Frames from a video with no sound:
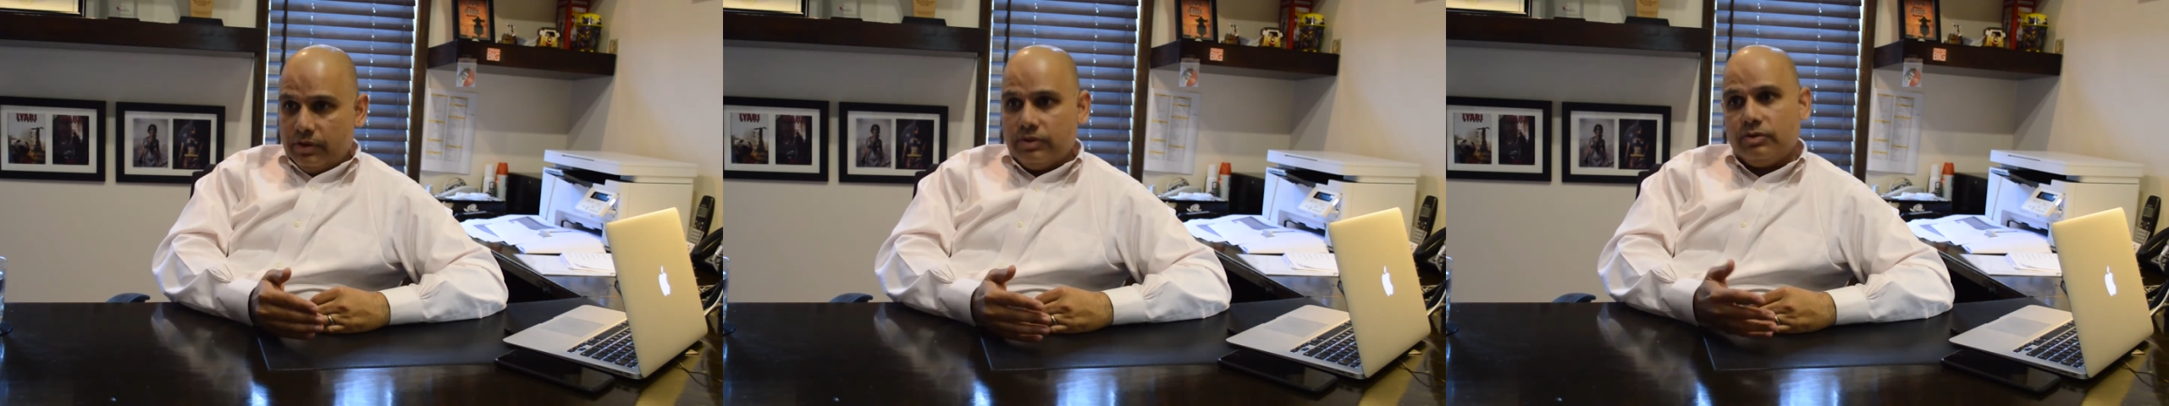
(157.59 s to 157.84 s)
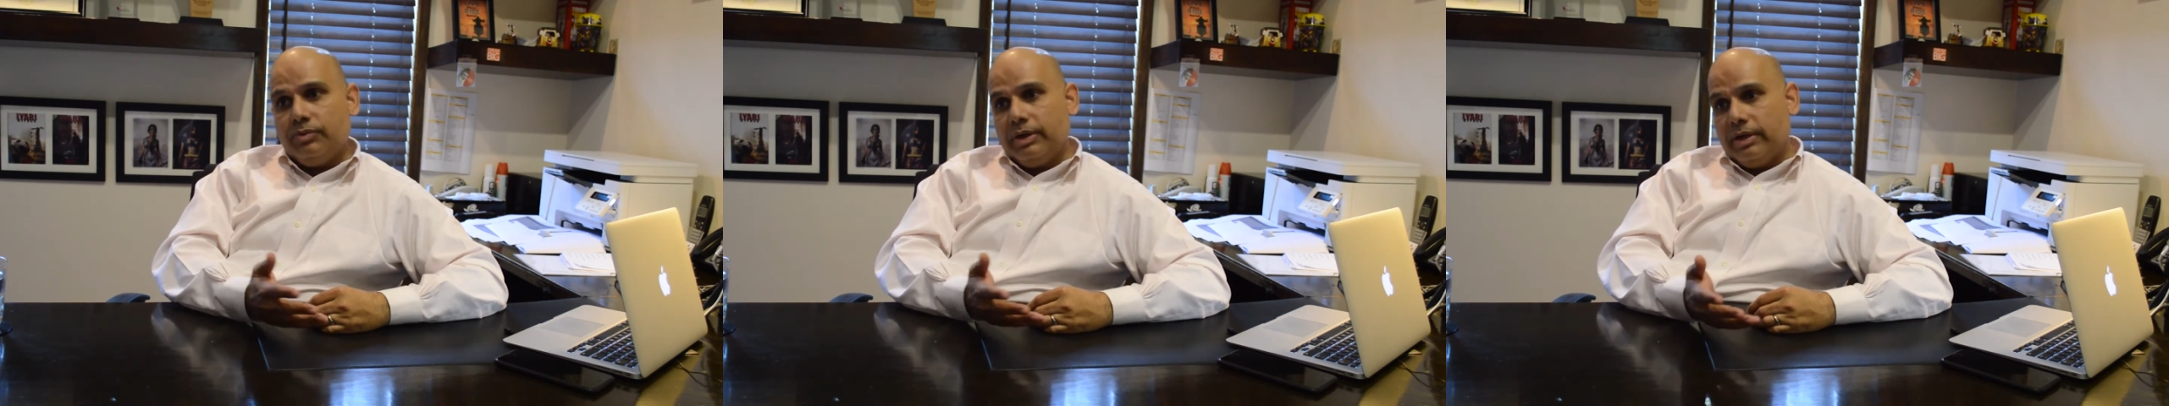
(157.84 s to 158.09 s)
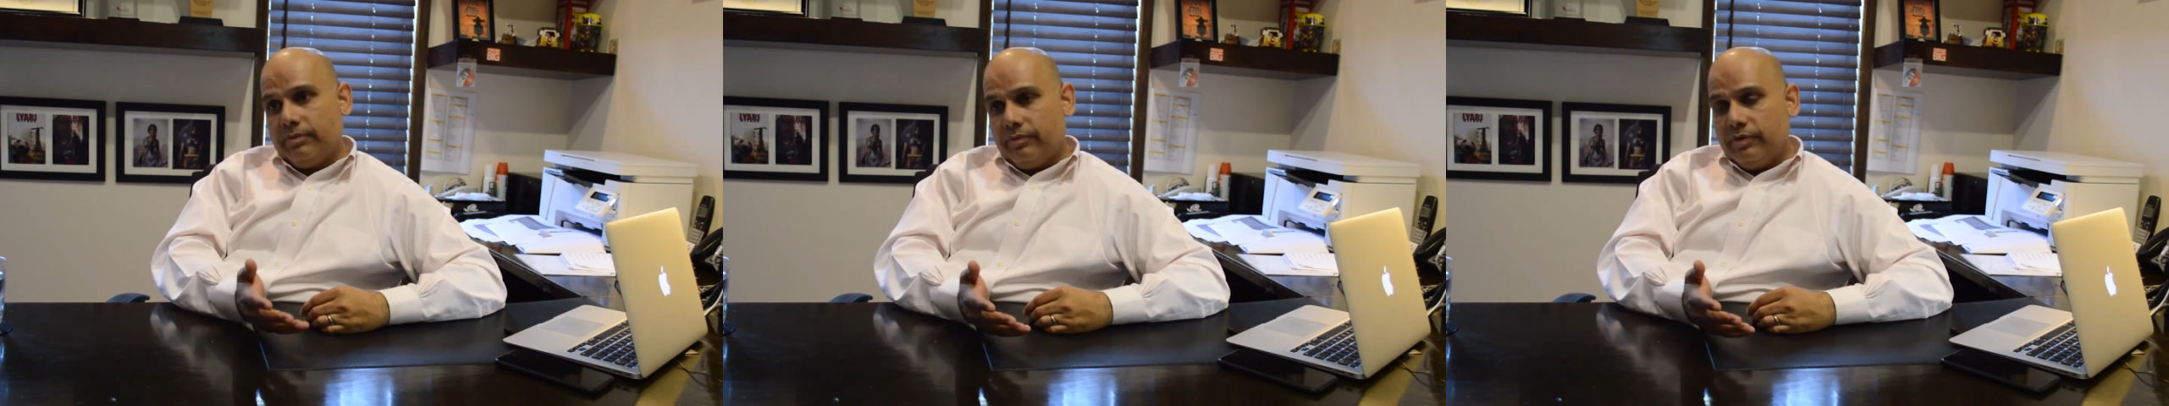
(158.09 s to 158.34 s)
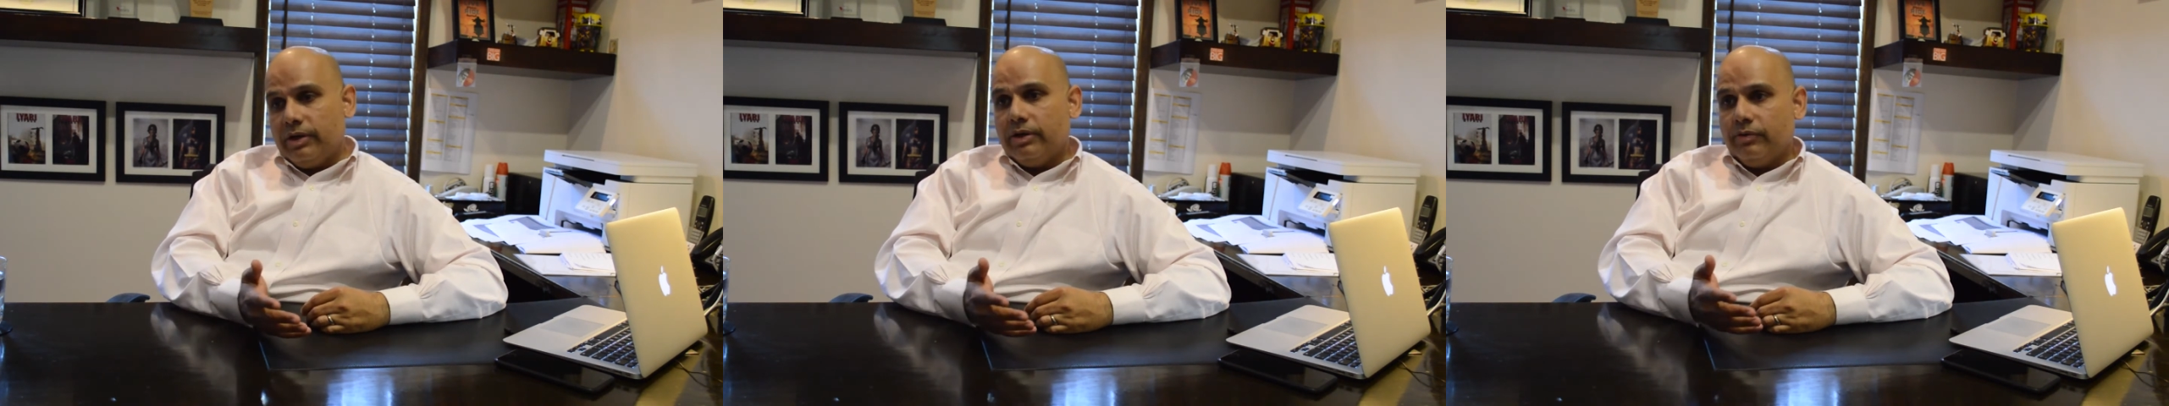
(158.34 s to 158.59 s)
so we get
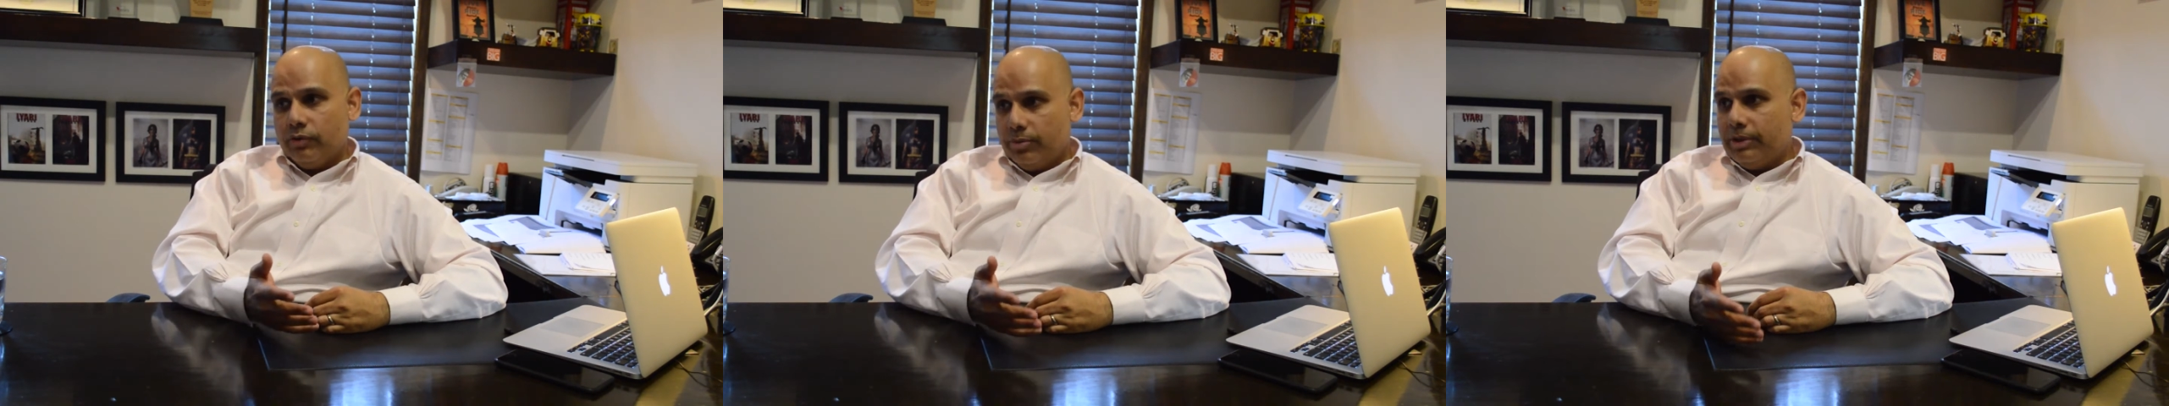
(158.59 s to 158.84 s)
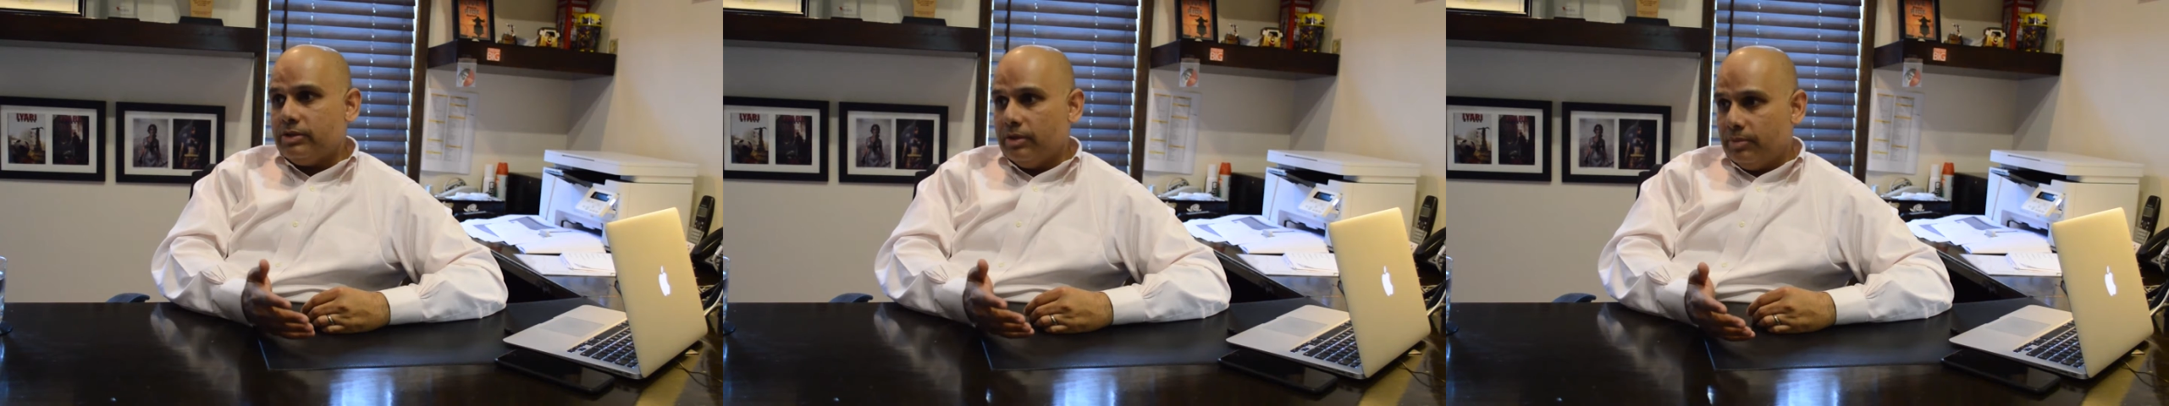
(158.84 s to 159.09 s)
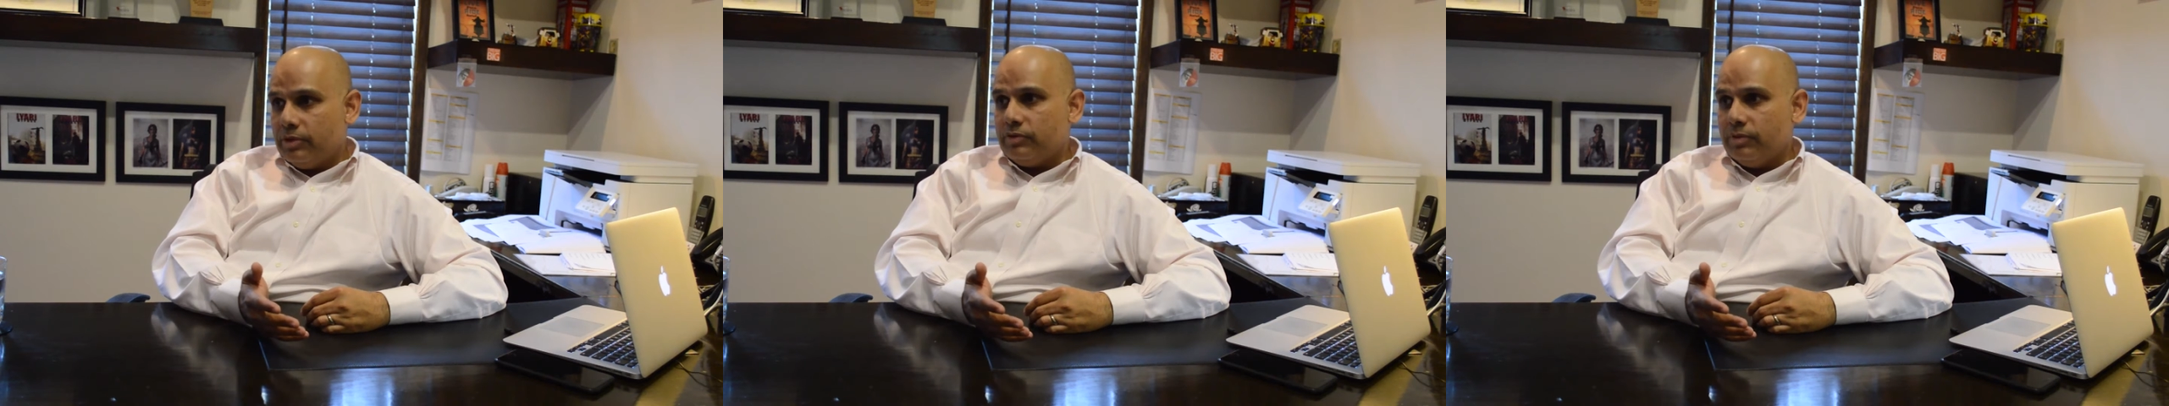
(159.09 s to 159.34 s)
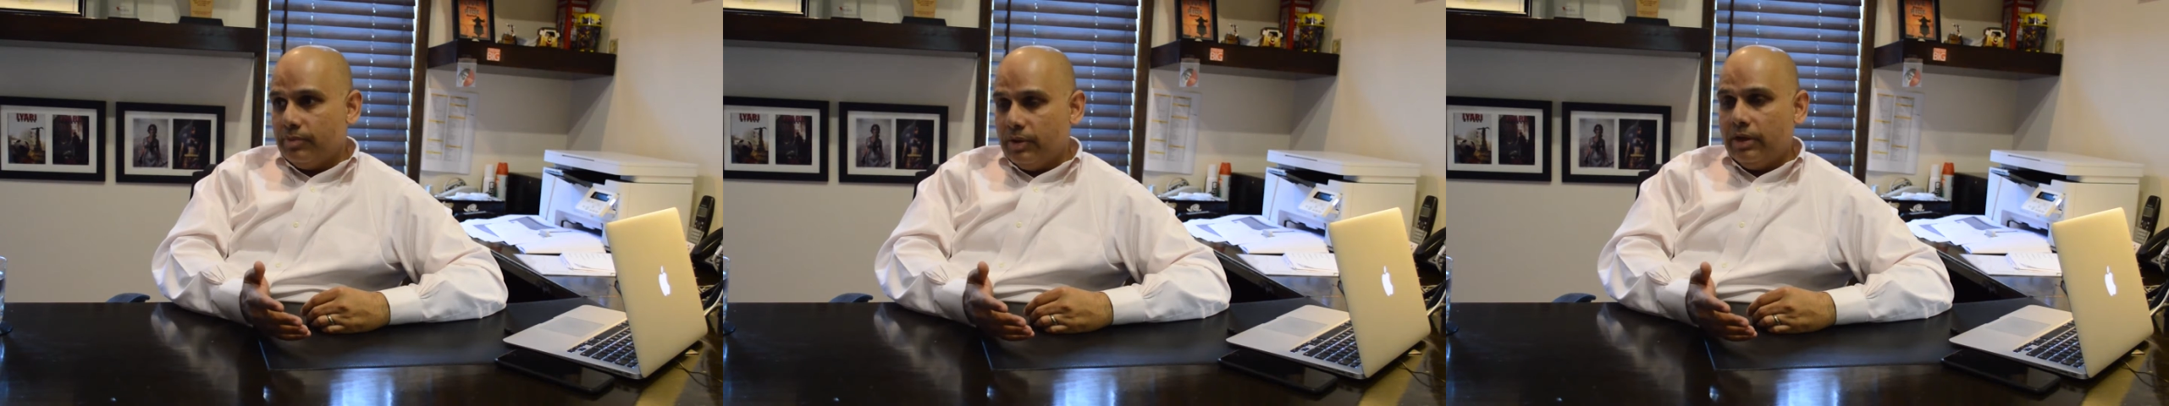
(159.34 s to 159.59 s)
fairly robust numbers
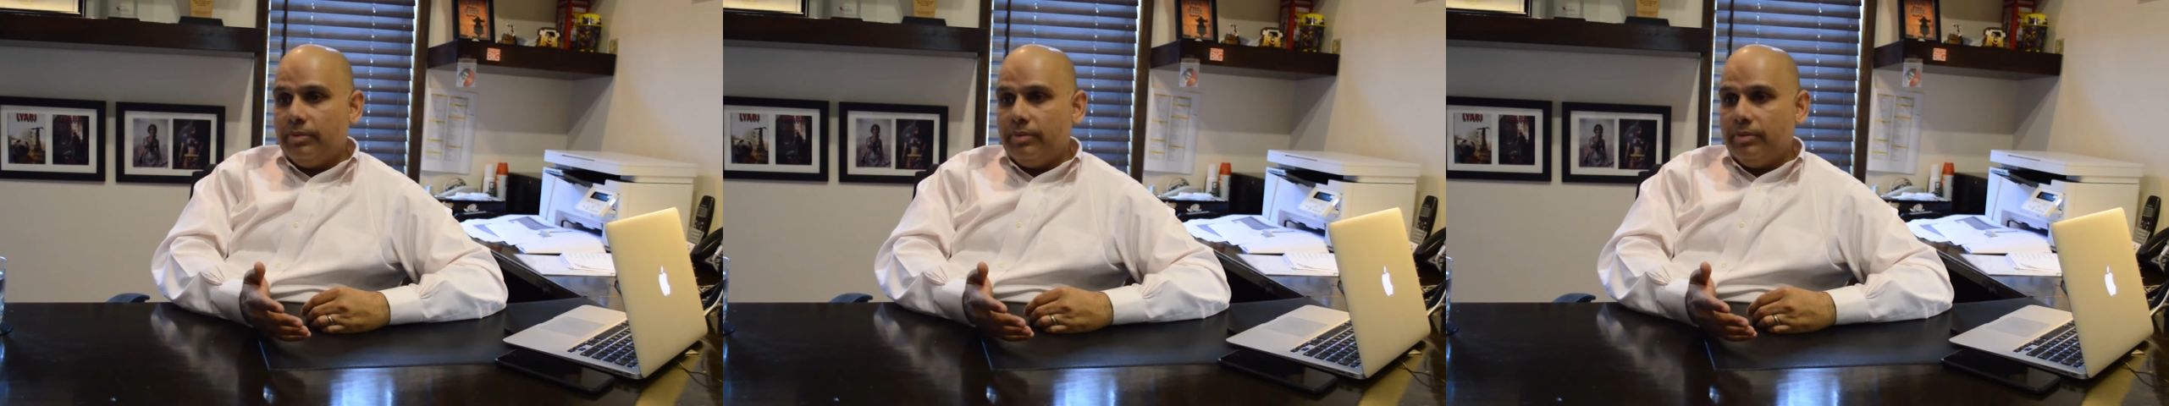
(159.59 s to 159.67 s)
from there,